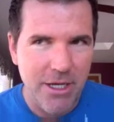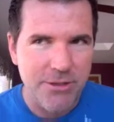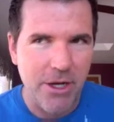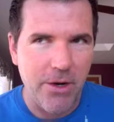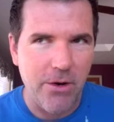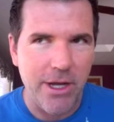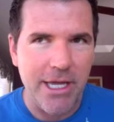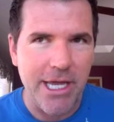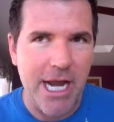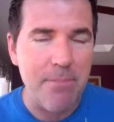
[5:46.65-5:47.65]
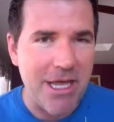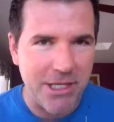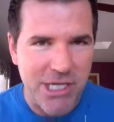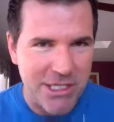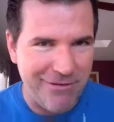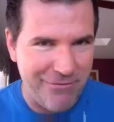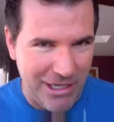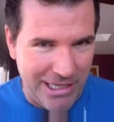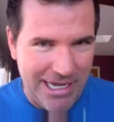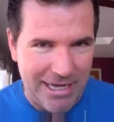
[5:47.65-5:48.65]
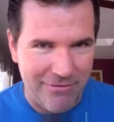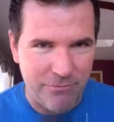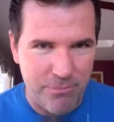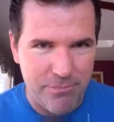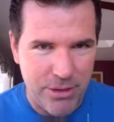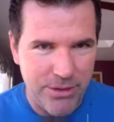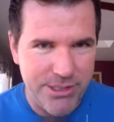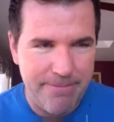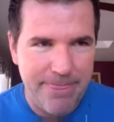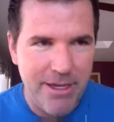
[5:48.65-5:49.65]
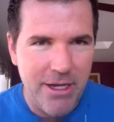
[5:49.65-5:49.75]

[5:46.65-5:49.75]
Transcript: So, and I'm not a touchy-feely kind of person.